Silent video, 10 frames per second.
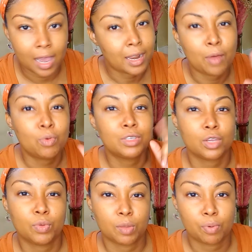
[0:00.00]
and I won't tell you
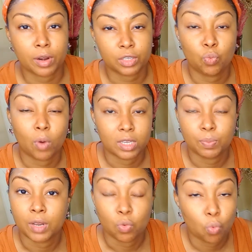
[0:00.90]
what the product was,
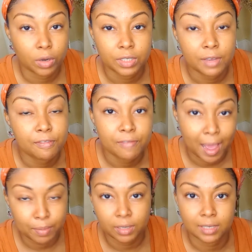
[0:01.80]
but it worked
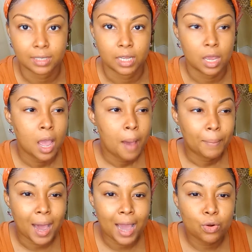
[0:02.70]
fabulously.
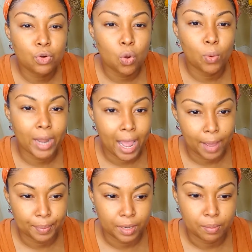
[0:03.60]
But I don't know what
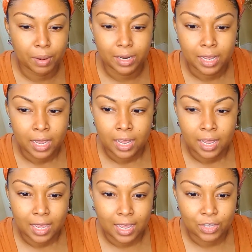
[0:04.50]
happened, but
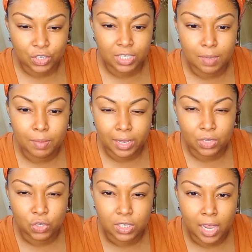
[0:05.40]
it just seemed like it
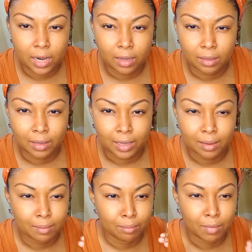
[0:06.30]
just kind of
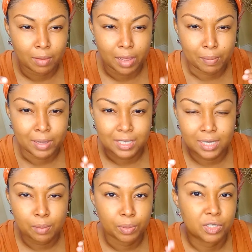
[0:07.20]
like my
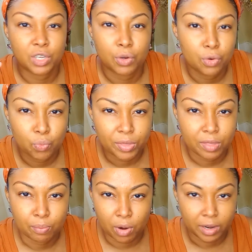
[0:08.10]
skin plateaued with the
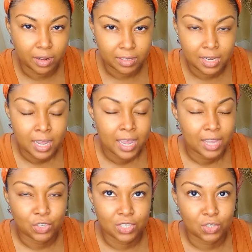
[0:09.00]
product.
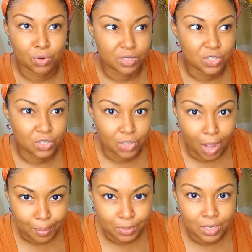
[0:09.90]
It just sort of
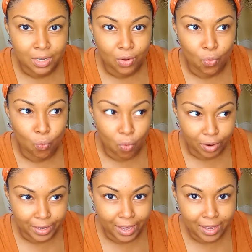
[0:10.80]
stopped
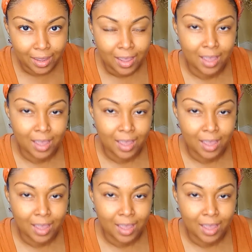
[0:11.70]
working.